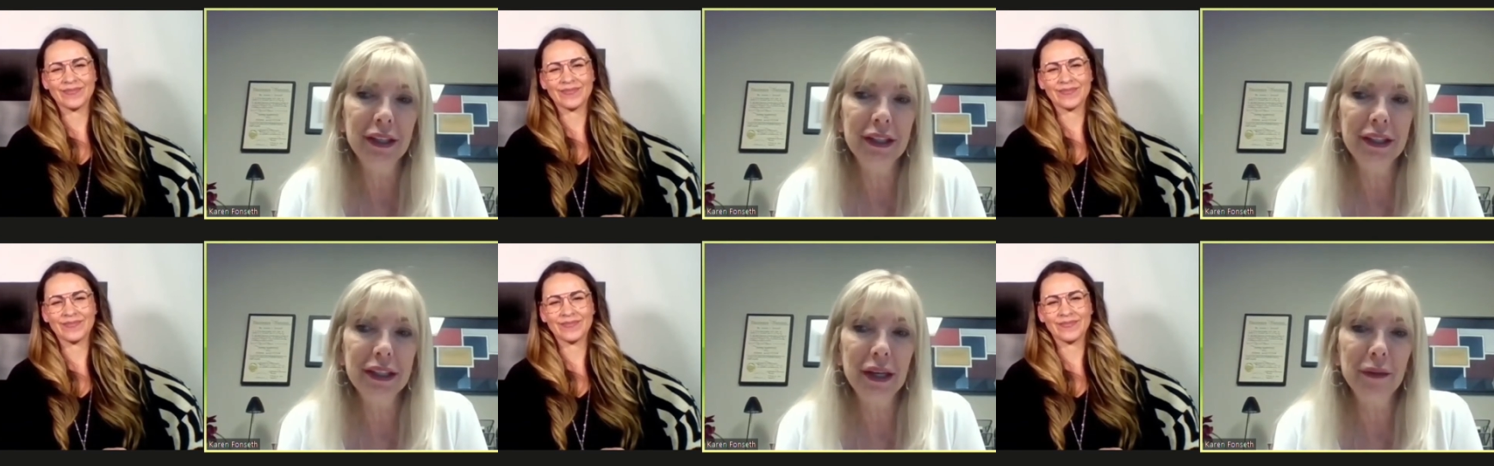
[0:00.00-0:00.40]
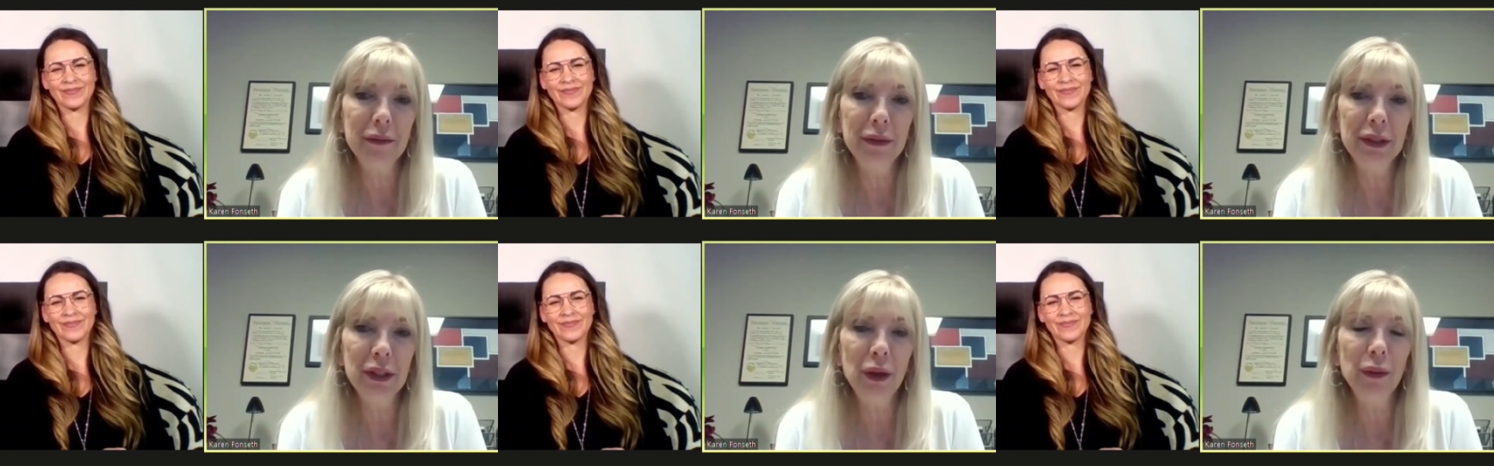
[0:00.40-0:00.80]
Speaker 1: and
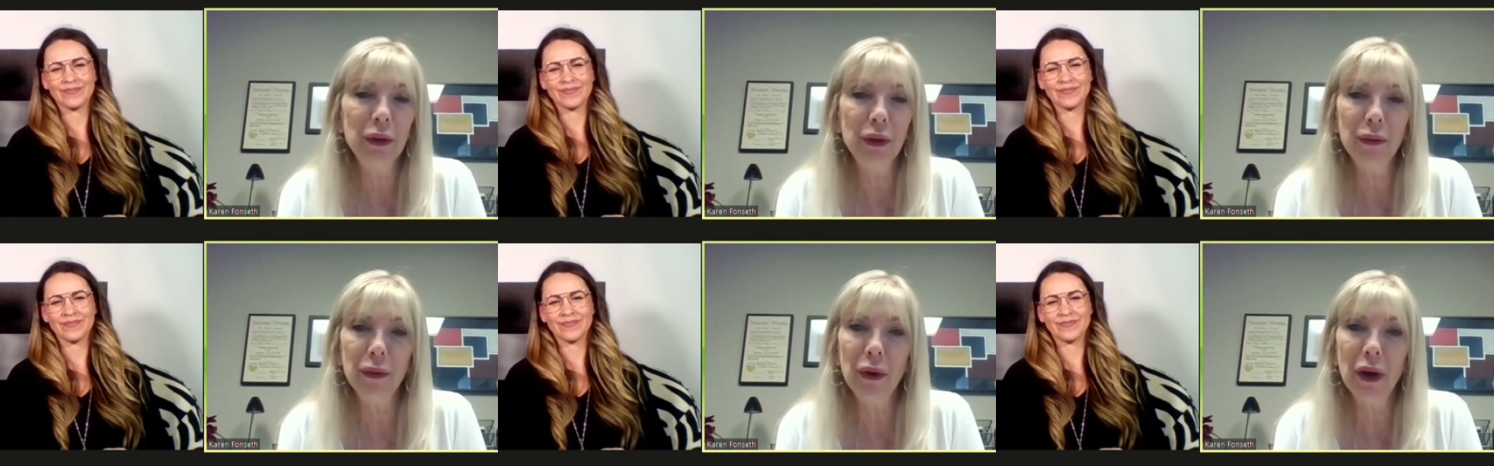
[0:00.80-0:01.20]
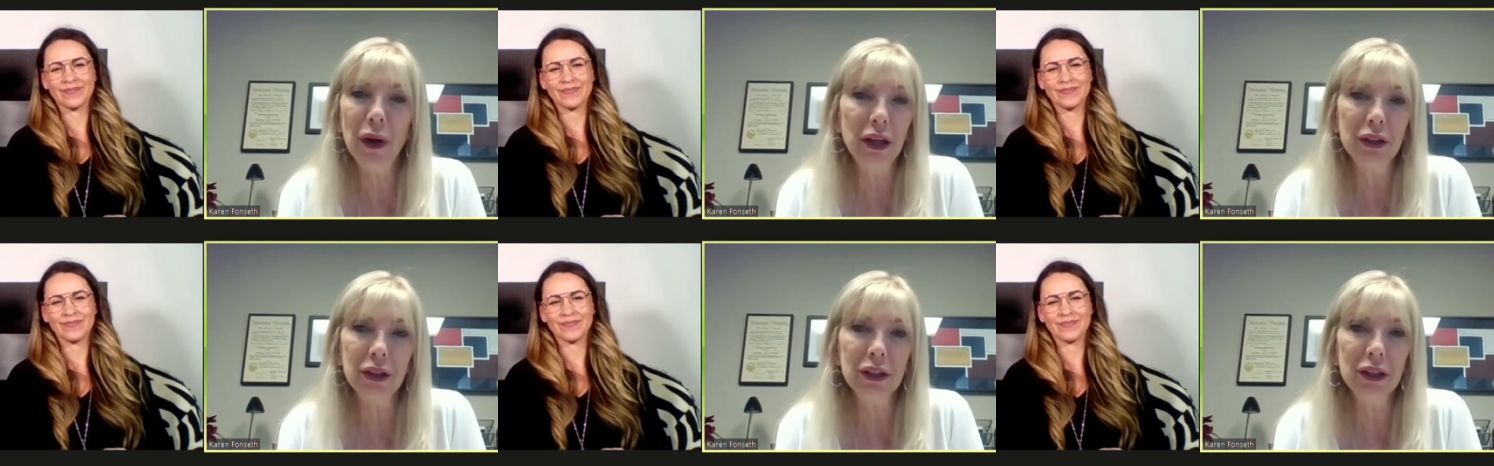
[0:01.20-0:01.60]
um, so
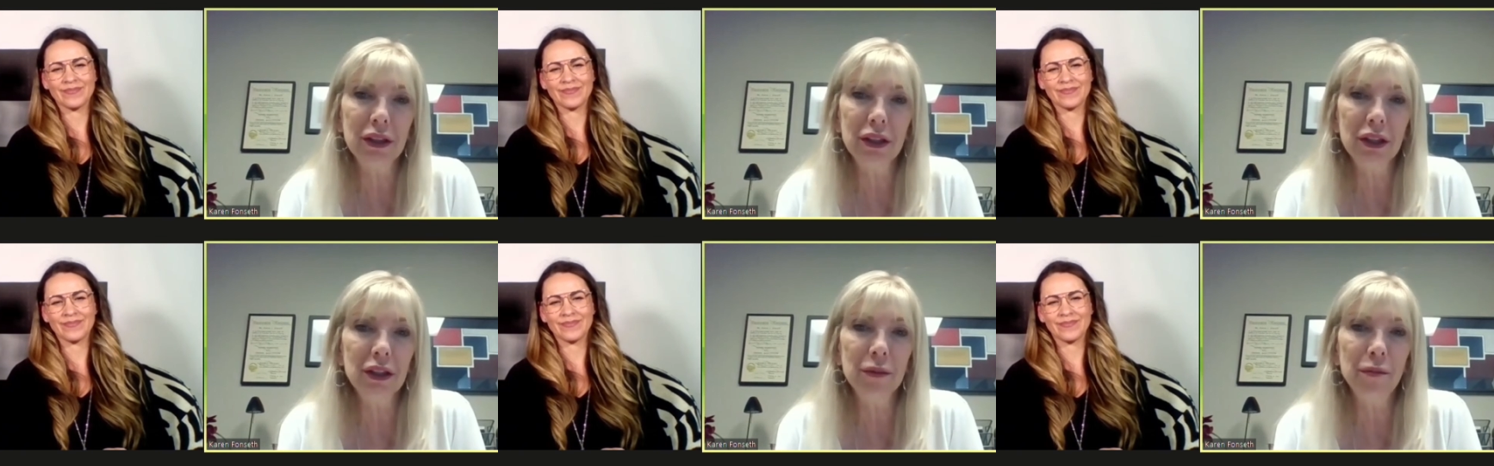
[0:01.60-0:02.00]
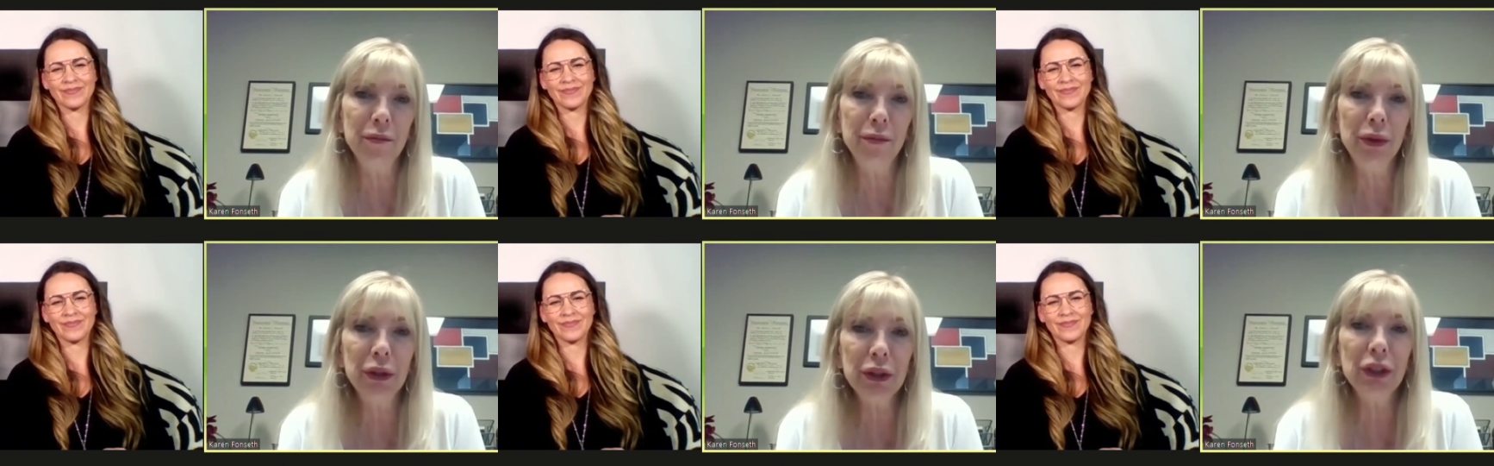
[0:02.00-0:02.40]
worthwhile. Just just
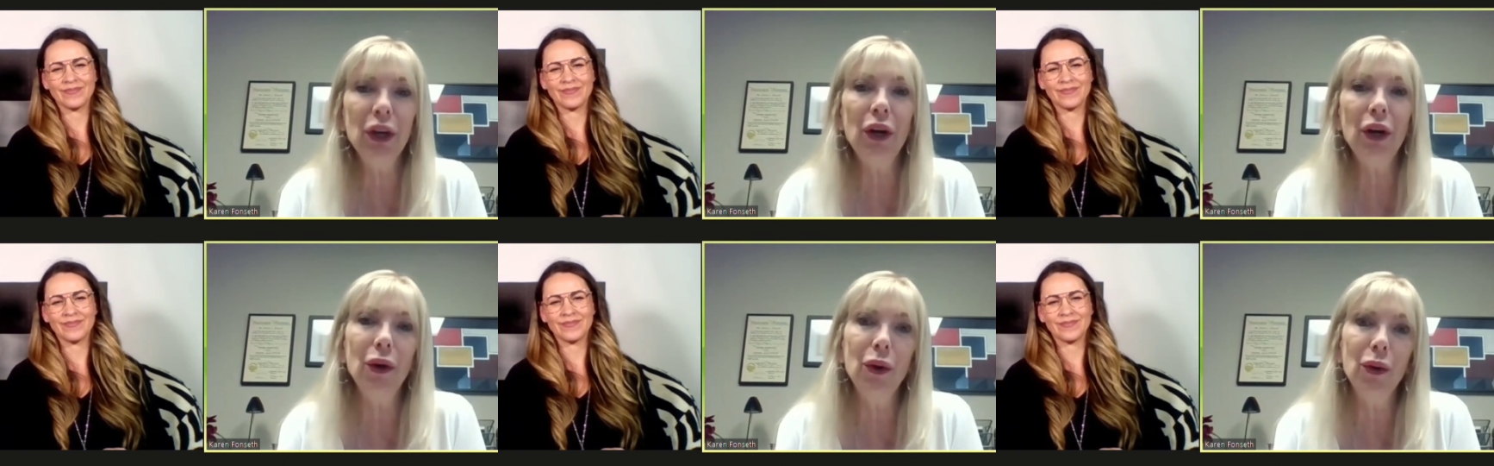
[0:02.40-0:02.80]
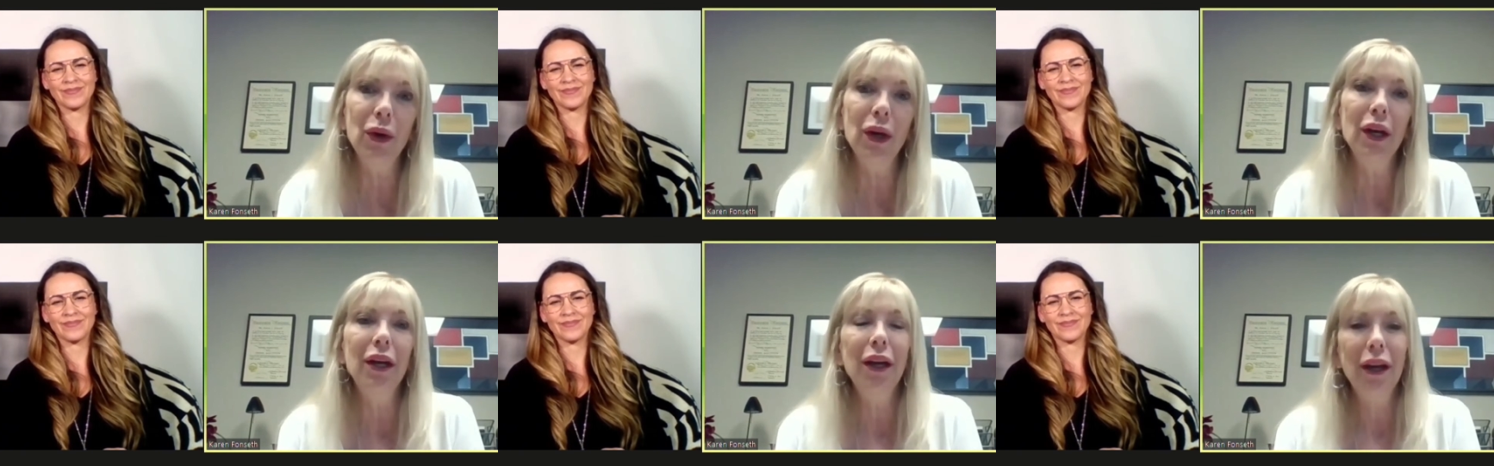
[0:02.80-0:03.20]
push go,